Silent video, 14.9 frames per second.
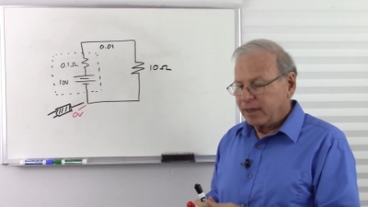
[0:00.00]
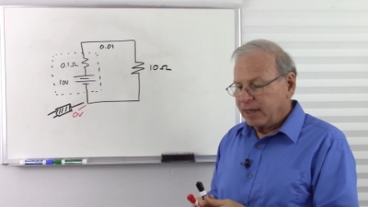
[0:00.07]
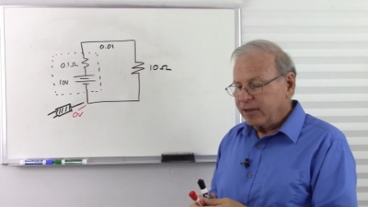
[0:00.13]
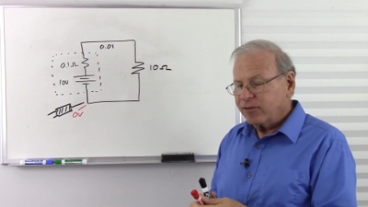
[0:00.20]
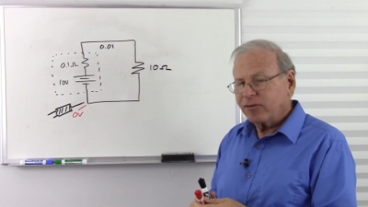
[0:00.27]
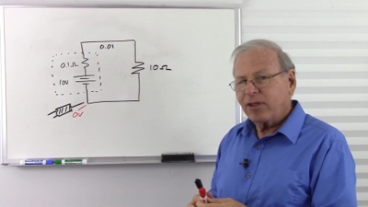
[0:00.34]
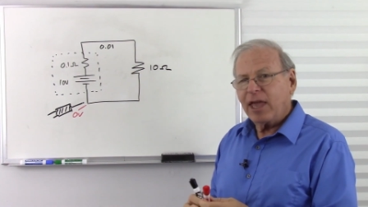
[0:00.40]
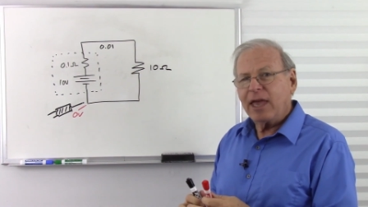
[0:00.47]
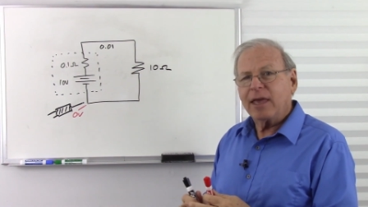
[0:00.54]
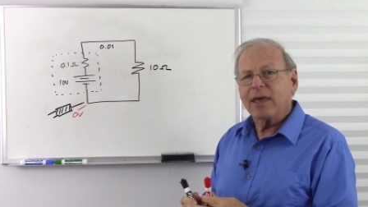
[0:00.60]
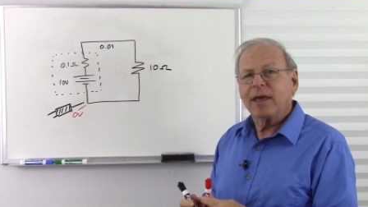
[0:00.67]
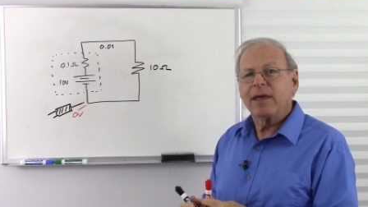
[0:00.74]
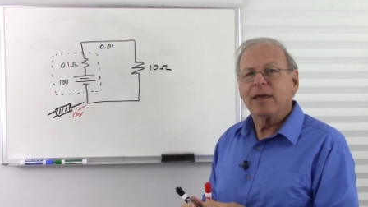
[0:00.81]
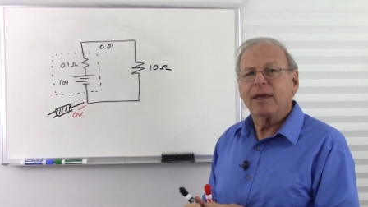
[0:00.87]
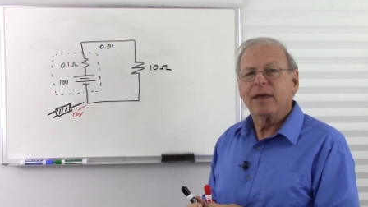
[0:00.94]
Let's
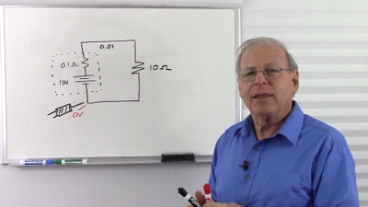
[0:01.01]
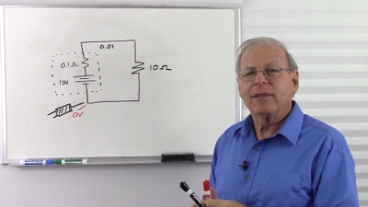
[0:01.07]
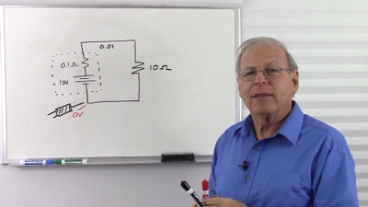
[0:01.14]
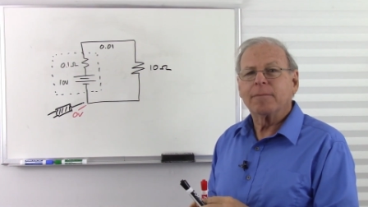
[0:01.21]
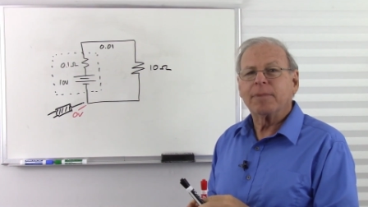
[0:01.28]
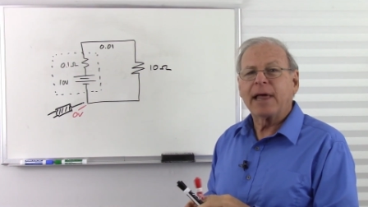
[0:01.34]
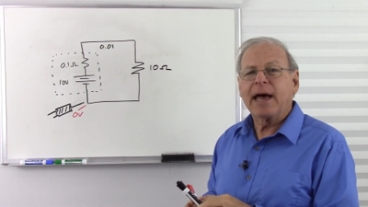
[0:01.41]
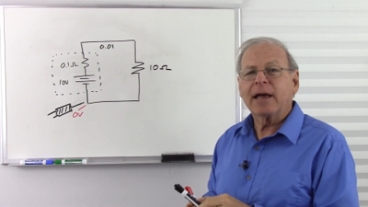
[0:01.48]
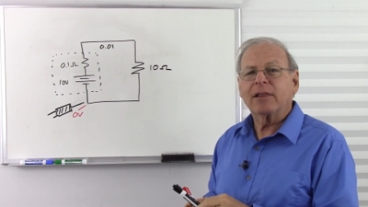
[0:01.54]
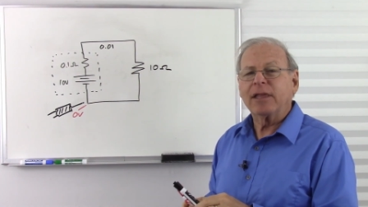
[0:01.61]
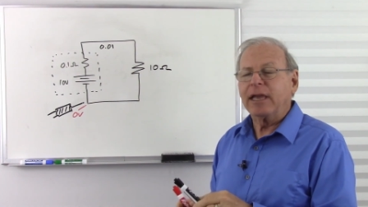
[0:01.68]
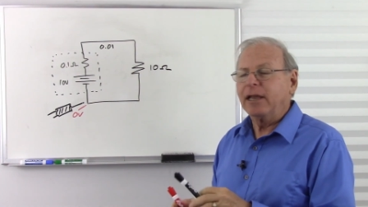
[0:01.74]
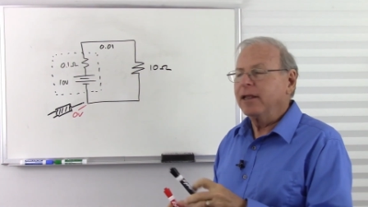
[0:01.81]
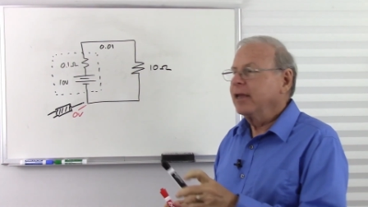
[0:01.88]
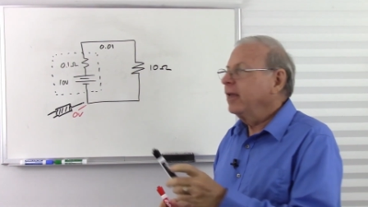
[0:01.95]
take the black
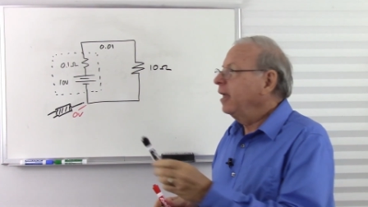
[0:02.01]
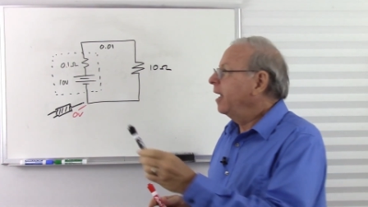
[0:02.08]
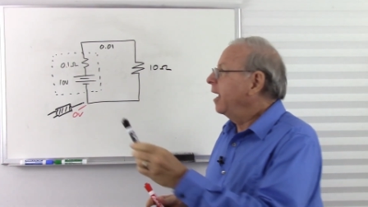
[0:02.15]
lead